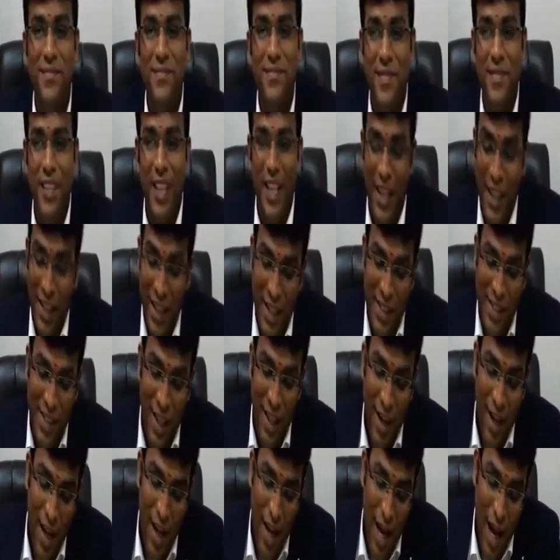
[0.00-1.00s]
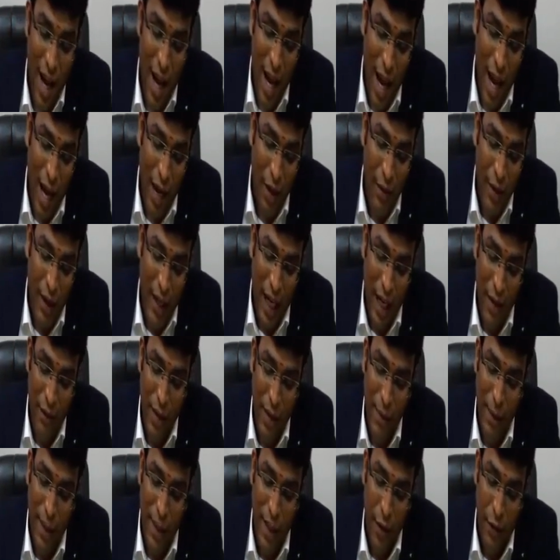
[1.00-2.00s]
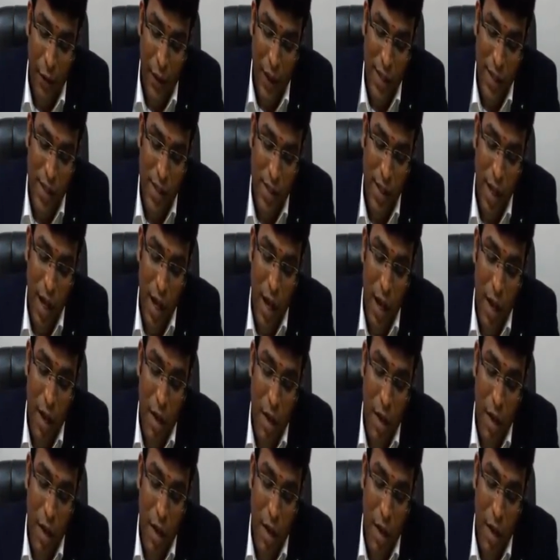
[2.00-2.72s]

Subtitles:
Clear, sir? And where are we, my dear friends?